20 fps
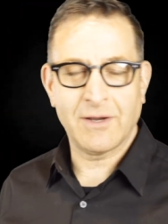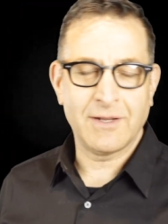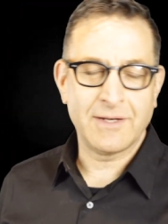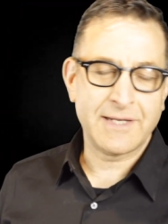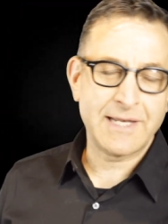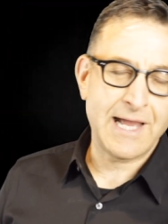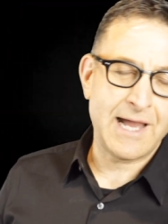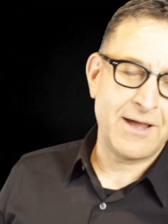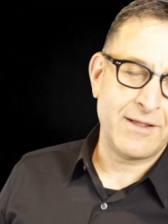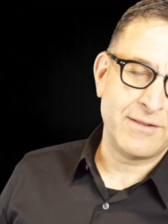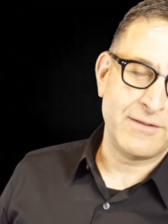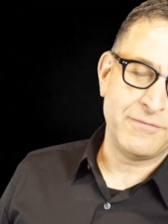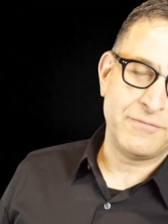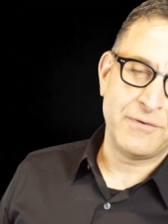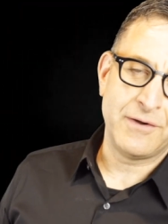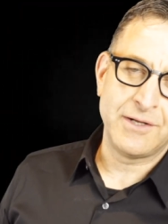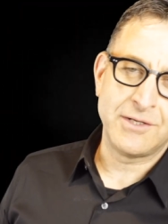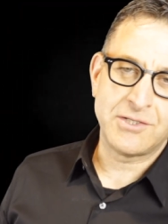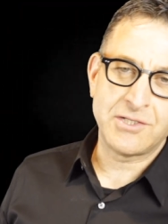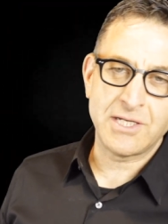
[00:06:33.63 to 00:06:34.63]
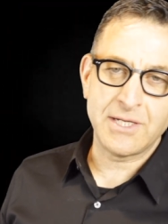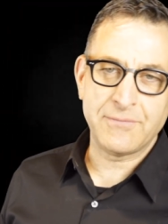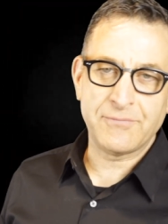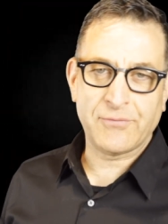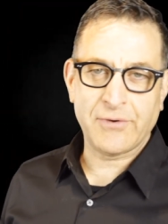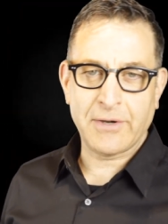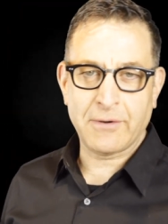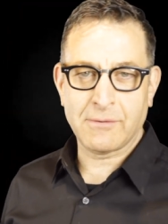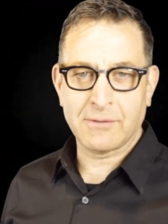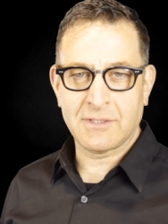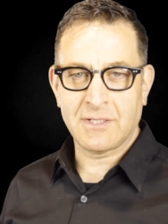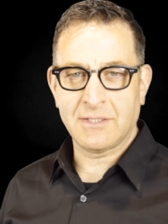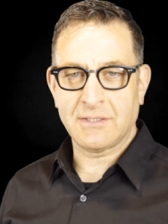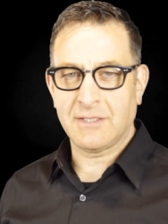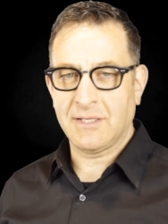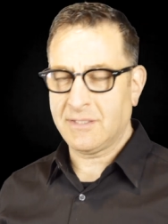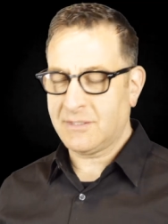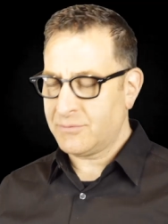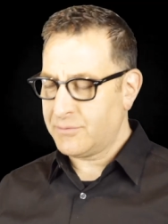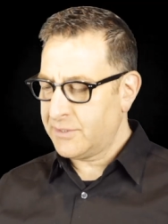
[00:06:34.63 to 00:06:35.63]
on down the fun cheap fragrances
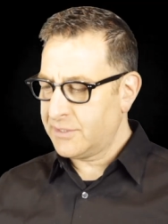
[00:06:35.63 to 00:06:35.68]
list,